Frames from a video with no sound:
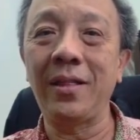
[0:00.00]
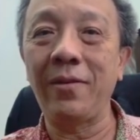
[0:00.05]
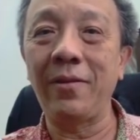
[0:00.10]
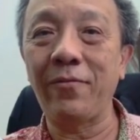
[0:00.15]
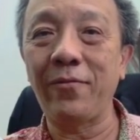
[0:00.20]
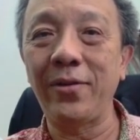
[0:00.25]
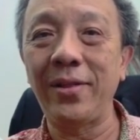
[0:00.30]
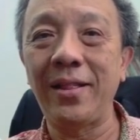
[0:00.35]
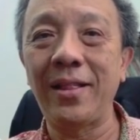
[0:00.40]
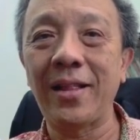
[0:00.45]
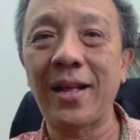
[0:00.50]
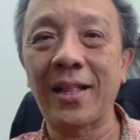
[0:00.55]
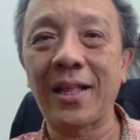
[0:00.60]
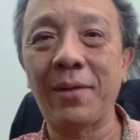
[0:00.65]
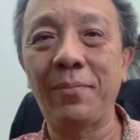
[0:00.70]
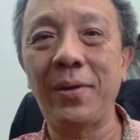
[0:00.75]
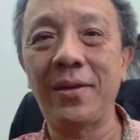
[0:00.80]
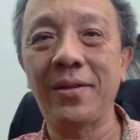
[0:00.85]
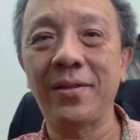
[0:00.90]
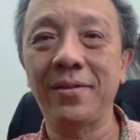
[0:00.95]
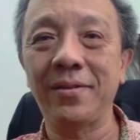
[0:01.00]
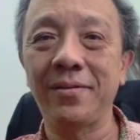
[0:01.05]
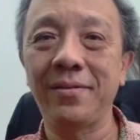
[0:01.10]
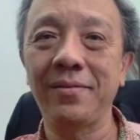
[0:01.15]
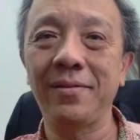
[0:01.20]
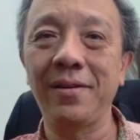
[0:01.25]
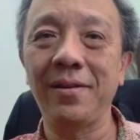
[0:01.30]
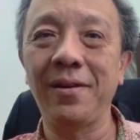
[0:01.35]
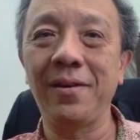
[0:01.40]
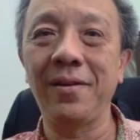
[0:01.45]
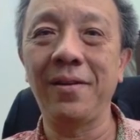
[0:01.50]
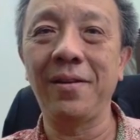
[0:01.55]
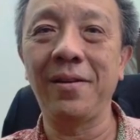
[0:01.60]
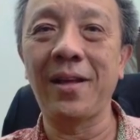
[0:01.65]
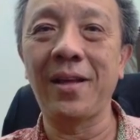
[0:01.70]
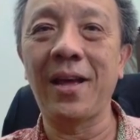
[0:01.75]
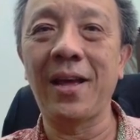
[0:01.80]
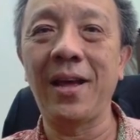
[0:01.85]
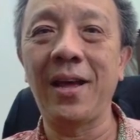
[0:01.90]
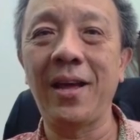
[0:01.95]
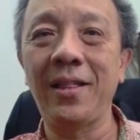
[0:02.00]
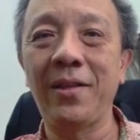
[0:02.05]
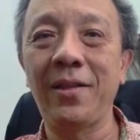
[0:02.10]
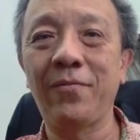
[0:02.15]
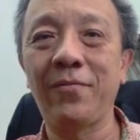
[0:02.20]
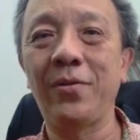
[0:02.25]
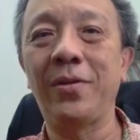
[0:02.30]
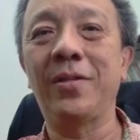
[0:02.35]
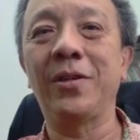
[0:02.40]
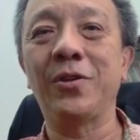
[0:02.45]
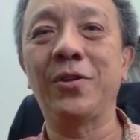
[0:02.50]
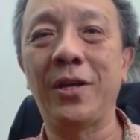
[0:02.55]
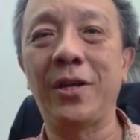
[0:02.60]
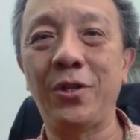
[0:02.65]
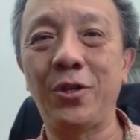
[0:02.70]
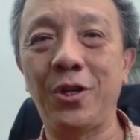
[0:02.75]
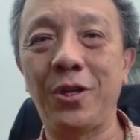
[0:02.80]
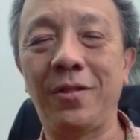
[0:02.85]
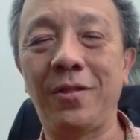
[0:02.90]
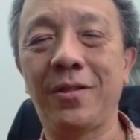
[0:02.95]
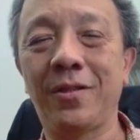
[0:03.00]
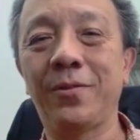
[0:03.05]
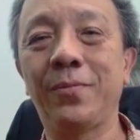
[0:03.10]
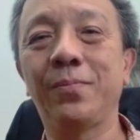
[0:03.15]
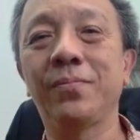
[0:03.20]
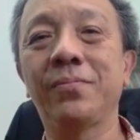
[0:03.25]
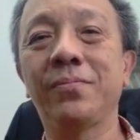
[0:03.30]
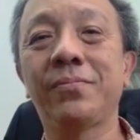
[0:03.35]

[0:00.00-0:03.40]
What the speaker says: different databases and different search engines.